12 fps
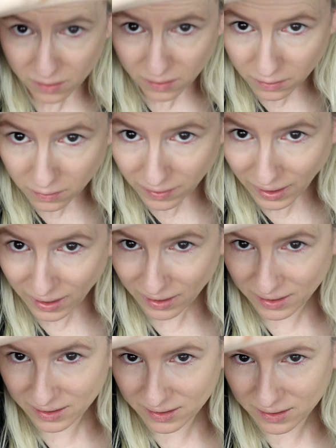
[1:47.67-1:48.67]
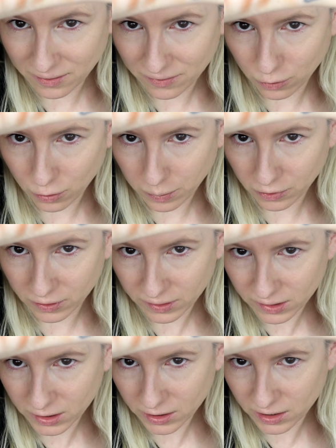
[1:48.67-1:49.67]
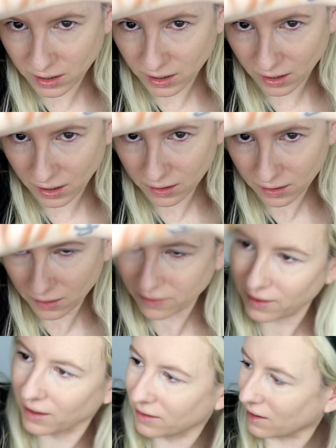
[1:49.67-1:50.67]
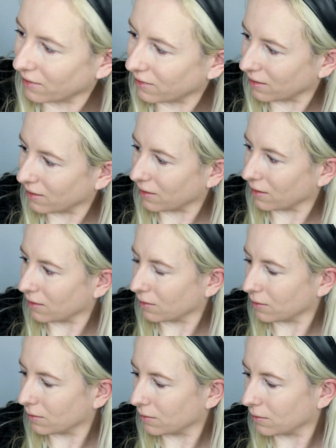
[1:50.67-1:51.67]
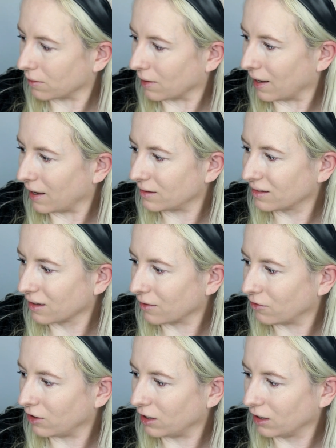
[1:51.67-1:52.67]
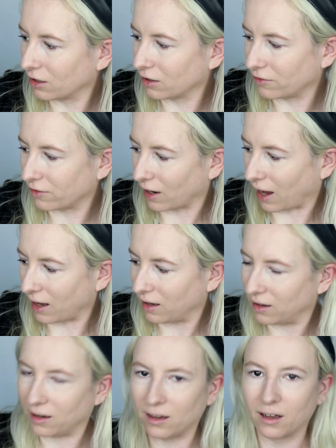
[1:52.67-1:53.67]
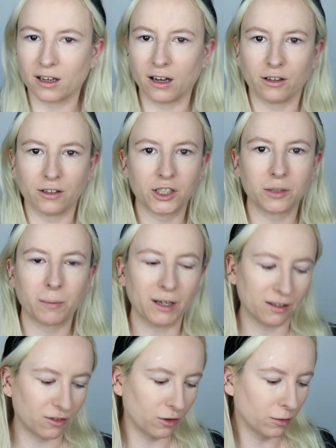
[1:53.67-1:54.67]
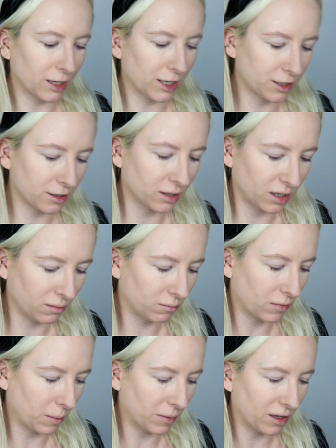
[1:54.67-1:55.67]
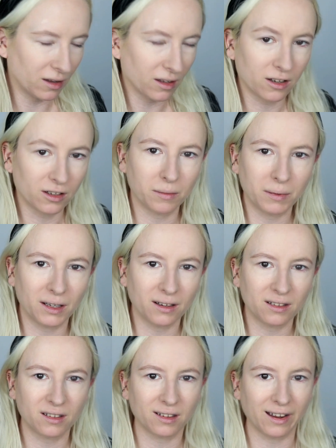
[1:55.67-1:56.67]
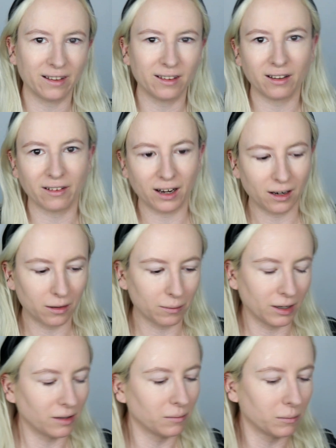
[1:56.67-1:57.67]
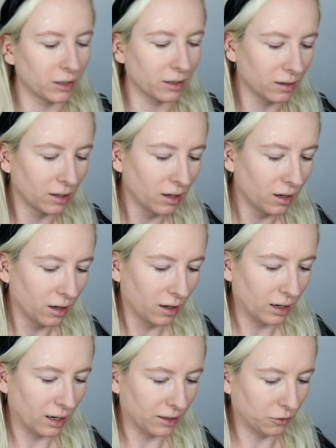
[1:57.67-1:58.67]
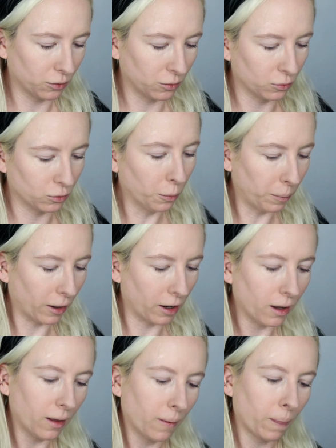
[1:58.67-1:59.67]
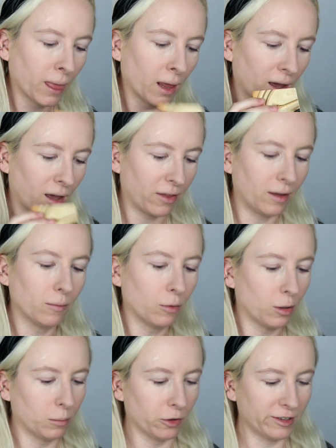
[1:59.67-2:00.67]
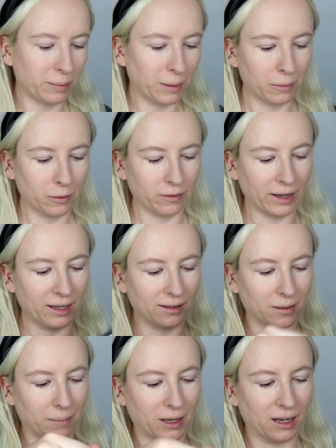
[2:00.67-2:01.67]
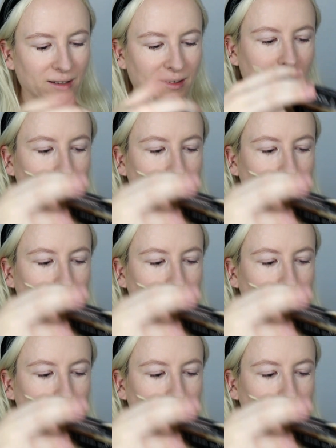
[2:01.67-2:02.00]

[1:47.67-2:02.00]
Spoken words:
So that is the 4 bronzers there. Now that is a really good variety of colours, but I do wish maybe they could have been a slightly lighter one, but I don't know. But I think what most people liked the best